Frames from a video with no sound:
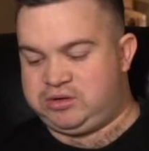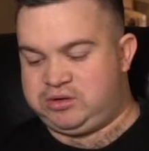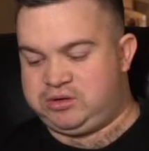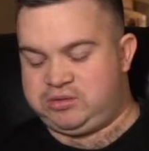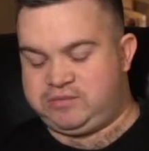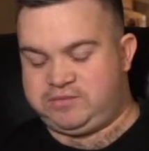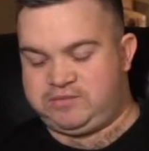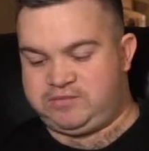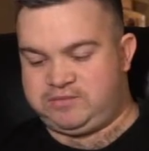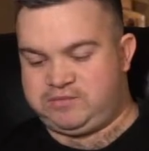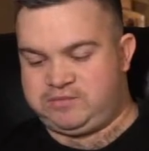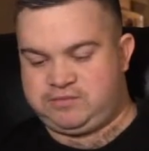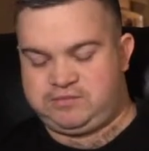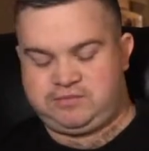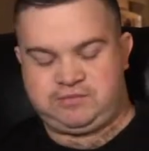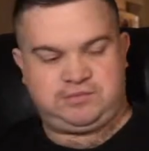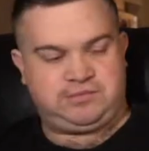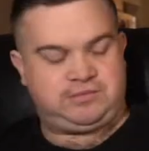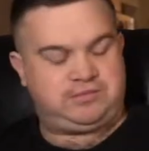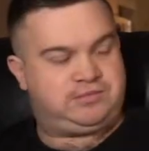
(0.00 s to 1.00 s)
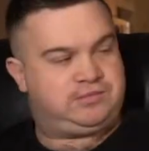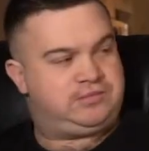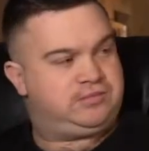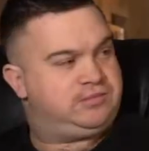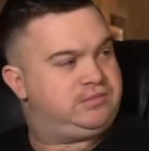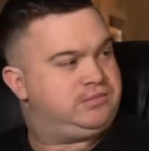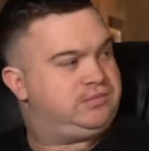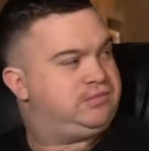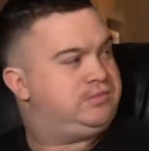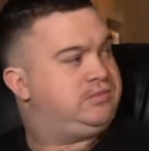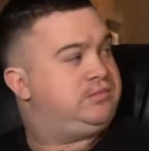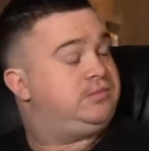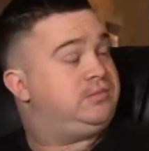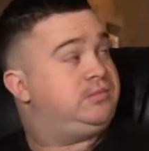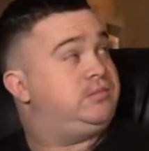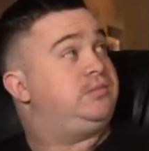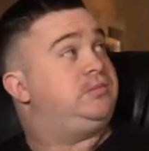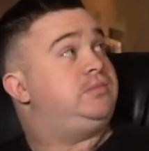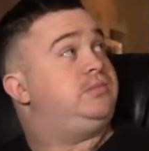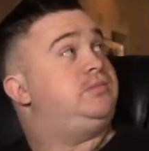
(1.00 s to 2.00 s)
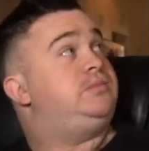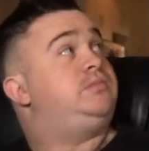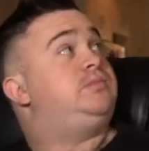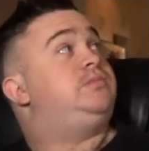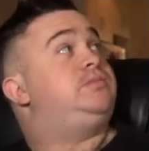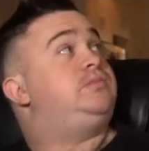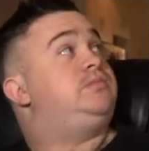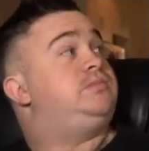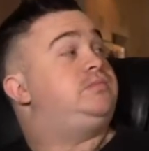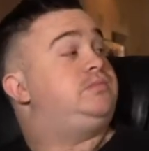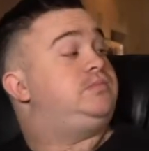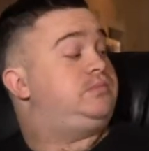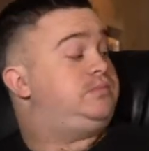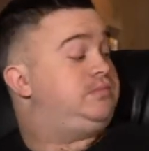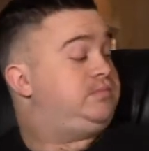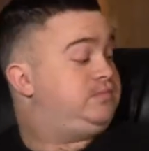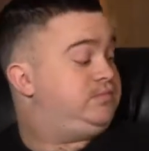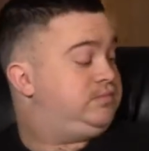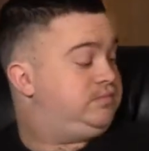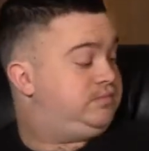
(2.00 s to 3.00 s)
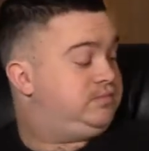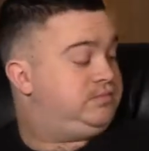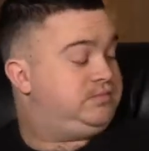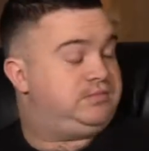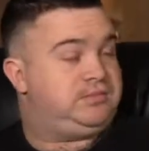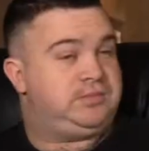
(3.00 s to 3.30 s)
Nobody speaks.